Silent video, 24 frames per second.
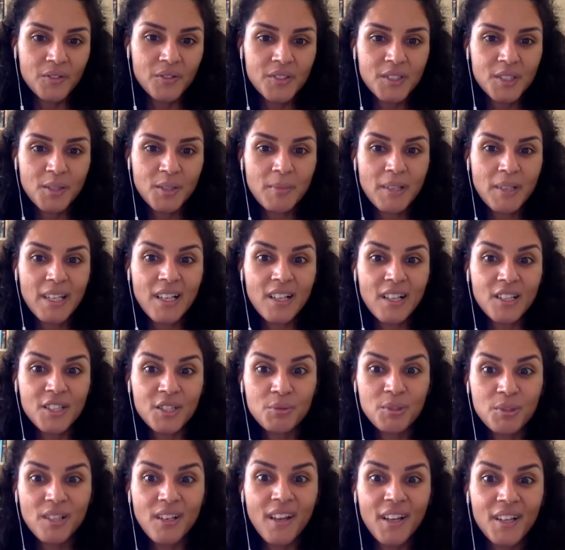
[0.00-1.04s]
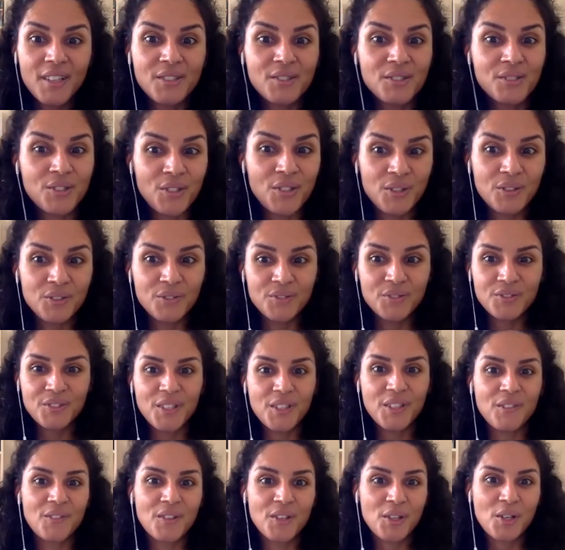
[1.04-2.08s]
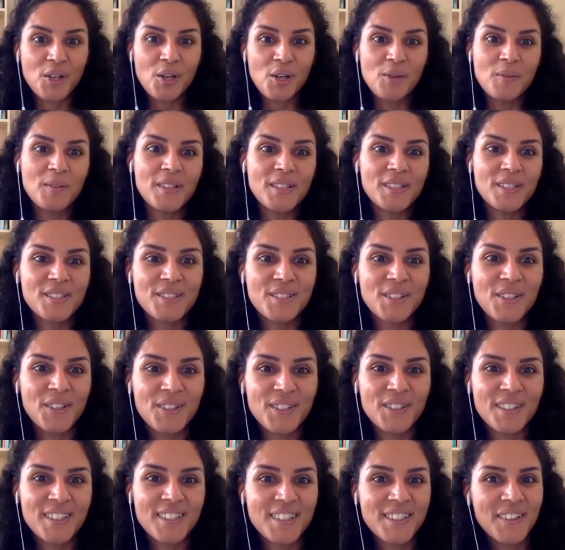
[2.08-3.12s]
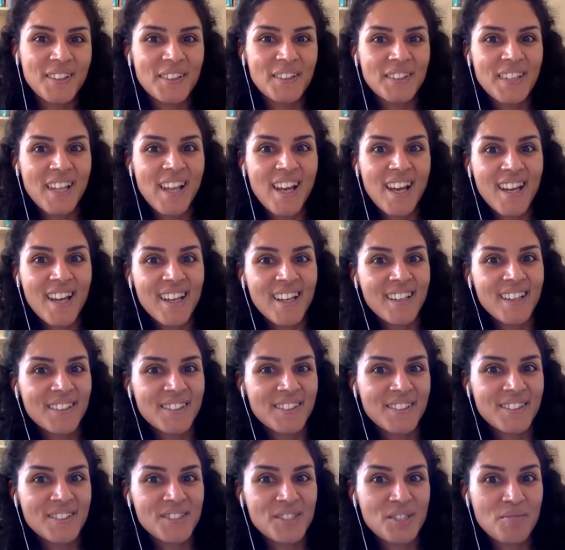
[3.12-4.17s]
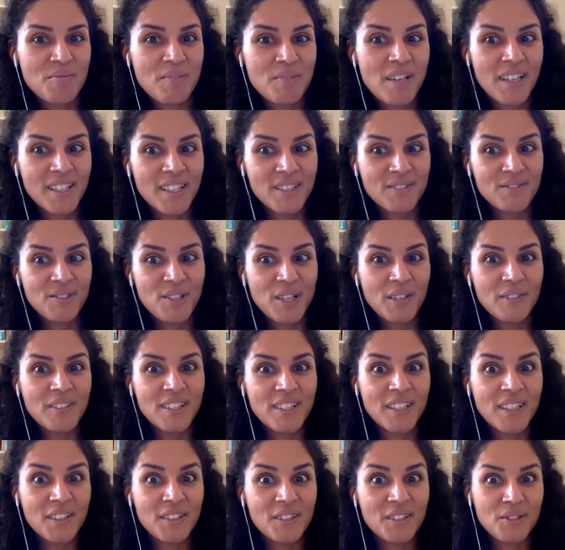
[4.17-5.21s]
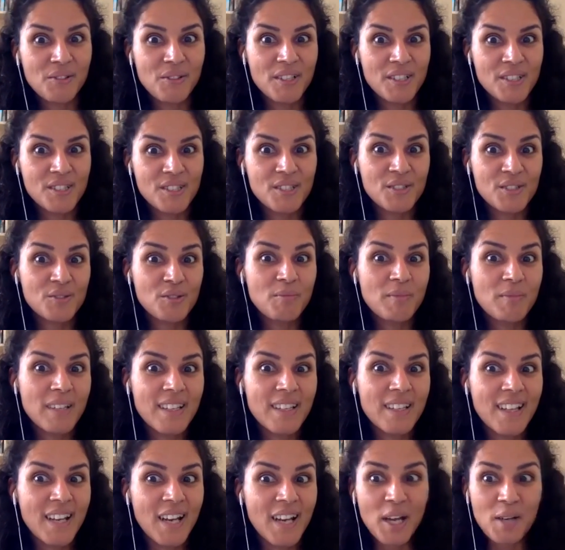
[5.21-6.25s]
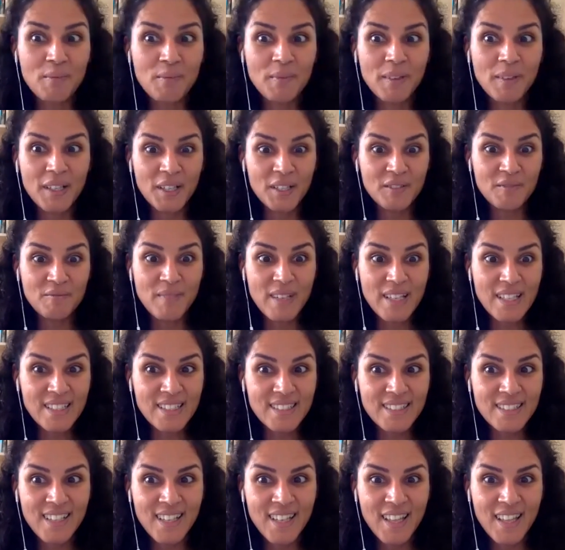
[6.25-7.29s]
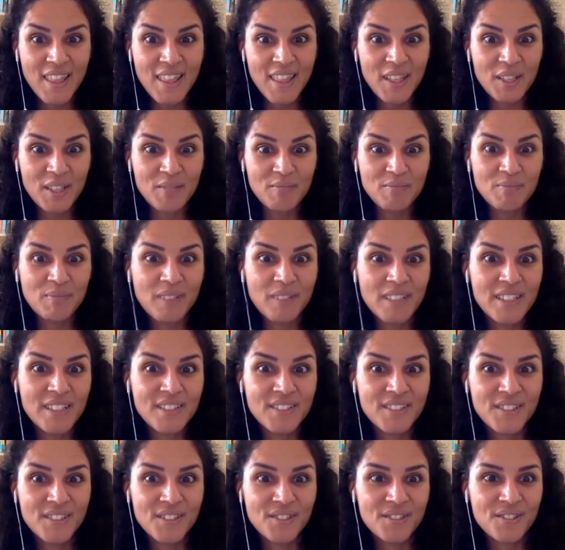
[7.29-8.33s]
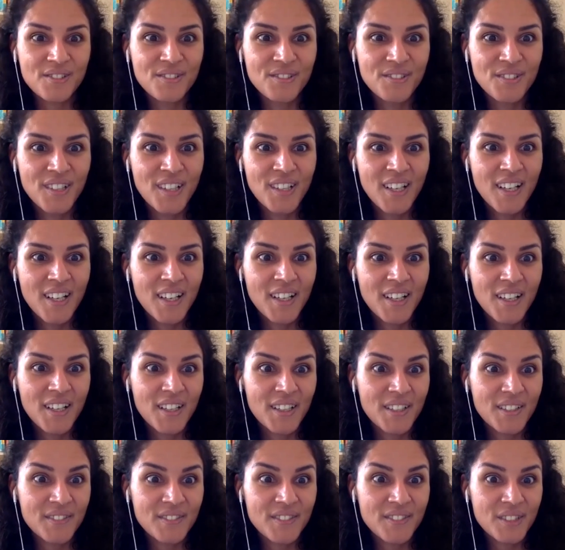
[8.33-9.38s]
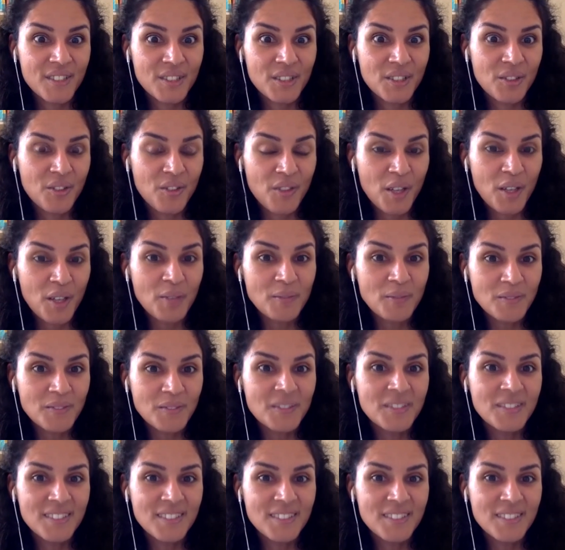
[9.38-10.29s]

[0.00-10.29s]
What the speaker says: somebody else would like to sort of give their comments online, or Jean-Marc, if you have any other questions for me that I might have missed, then please do kind of include them.